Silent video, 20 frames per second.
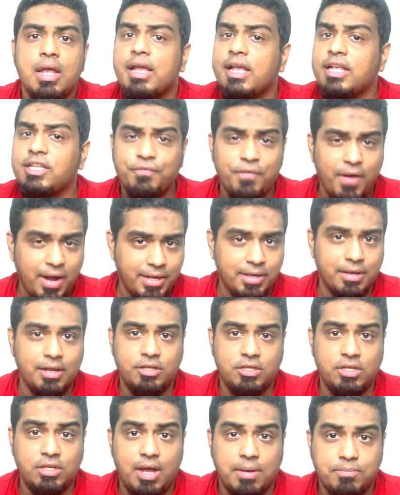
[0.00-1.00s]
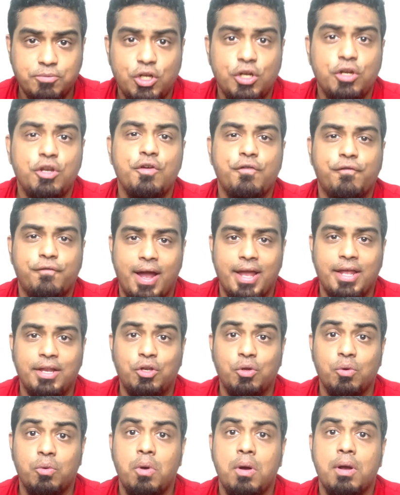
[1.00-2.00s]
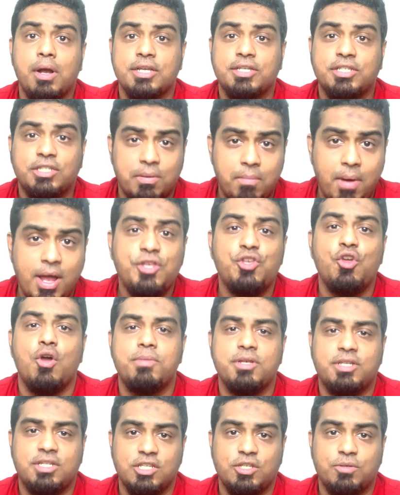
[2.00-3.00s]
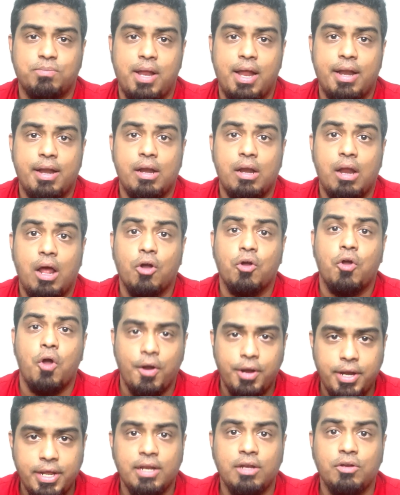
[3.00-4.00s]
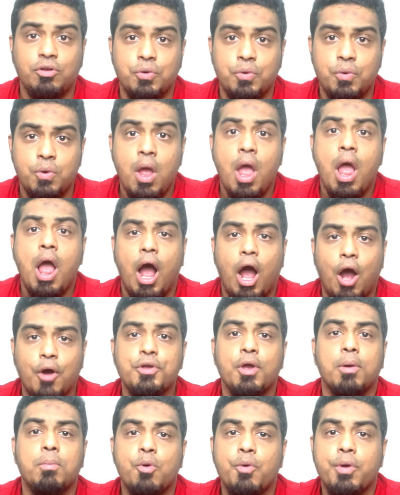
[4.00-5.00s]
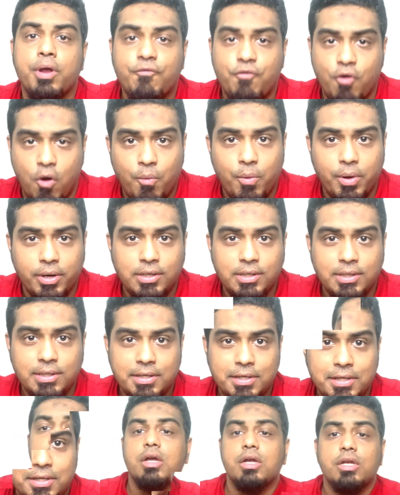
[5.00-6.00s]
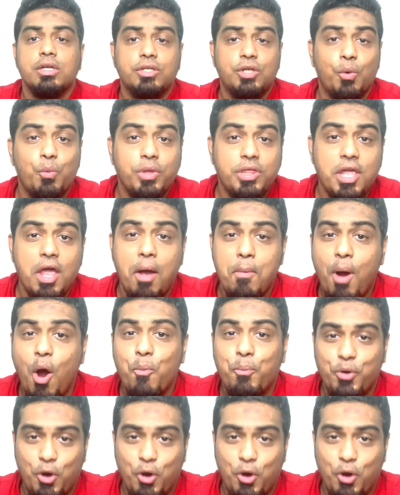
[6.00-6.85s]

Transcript: It's fine, it's absolutely fine to customize your business plan according to how you're moving forward. So with the above